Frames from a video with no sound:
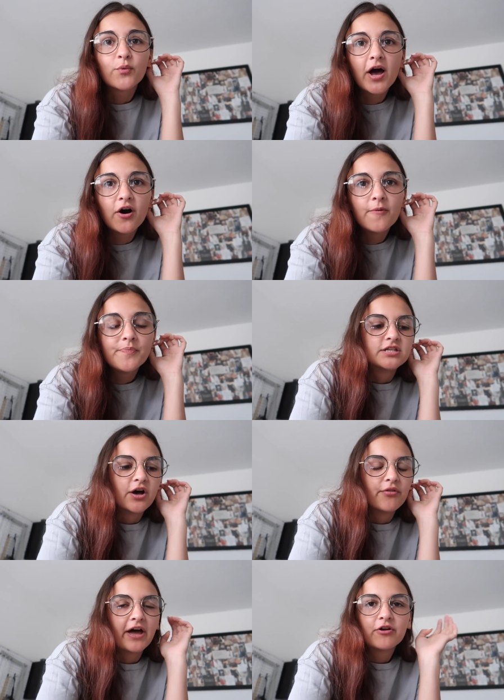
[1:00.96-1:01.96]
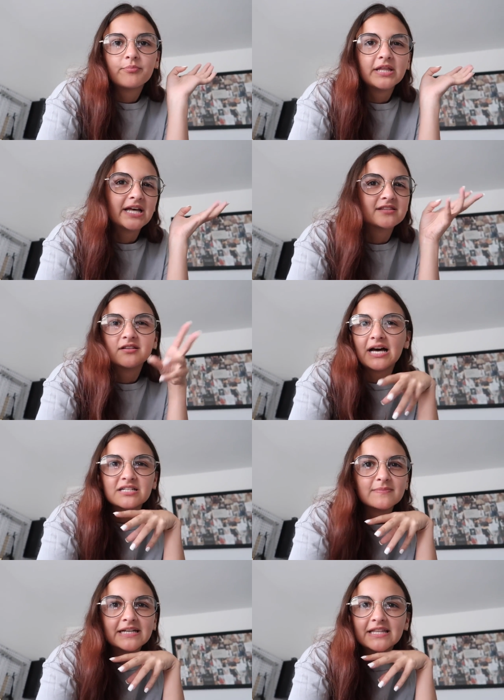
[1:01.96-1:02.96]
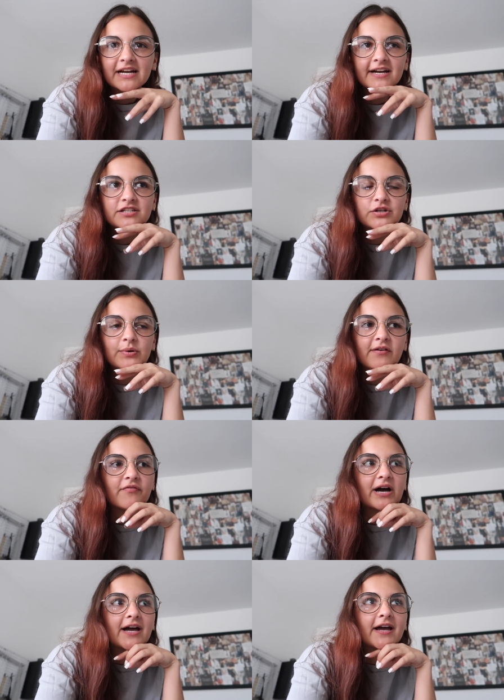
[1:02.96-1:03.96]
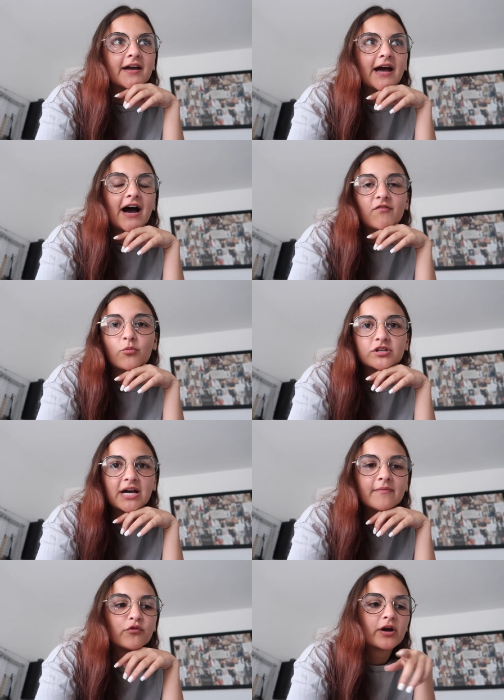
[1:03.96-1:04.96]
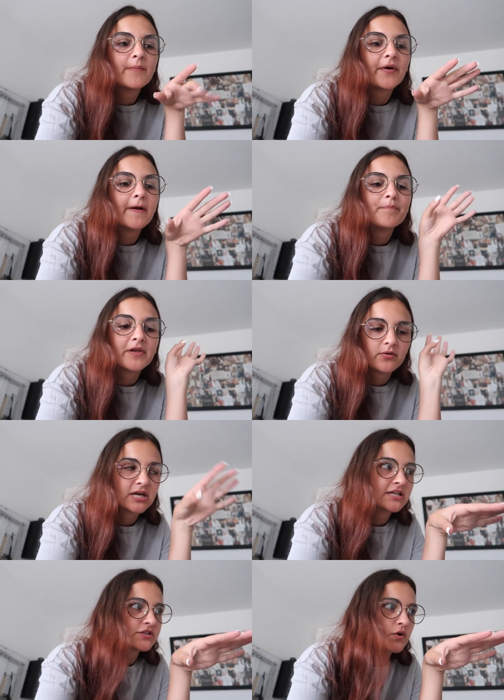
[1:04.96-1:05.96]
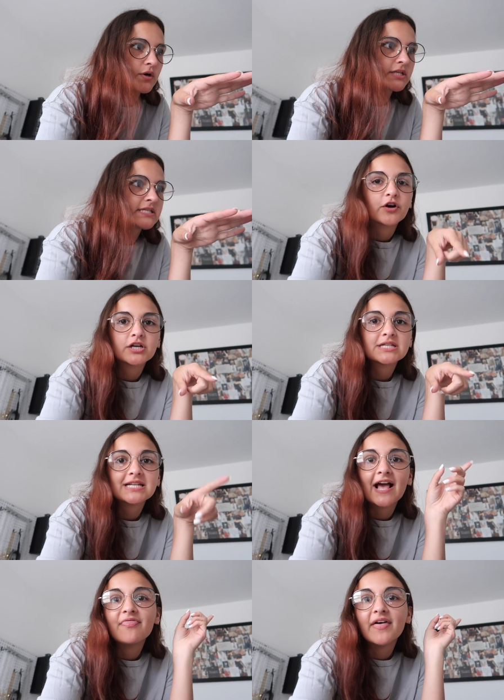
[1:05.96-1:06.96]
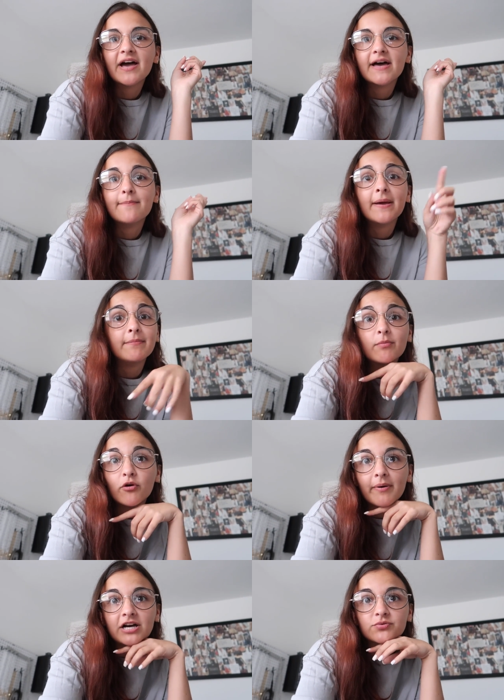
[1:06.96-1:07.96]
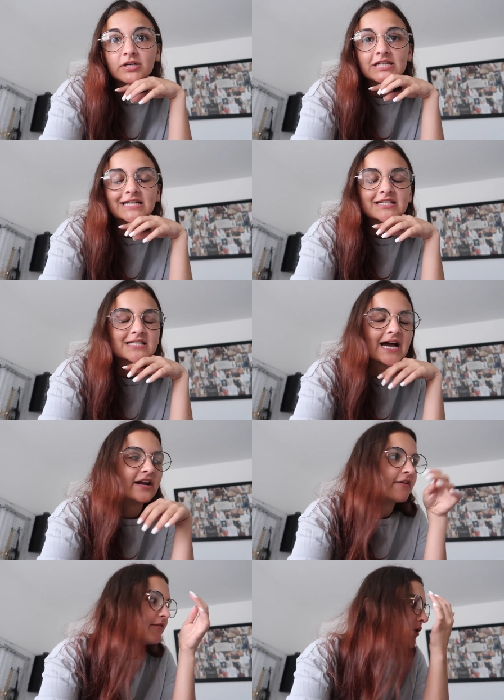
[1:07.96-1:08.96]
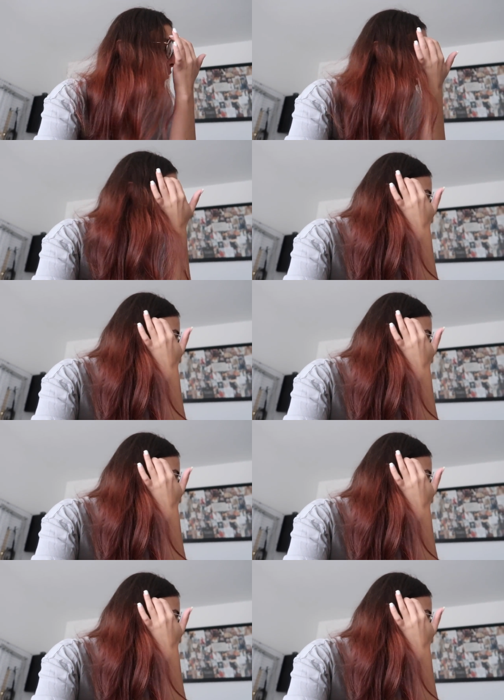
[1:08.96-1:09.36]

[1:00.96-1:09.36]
well, so that'll be like the last minute thing I do if I have more time for it. But I want to get skorts first, and then maybe more patchwork tanks is kind of what I'm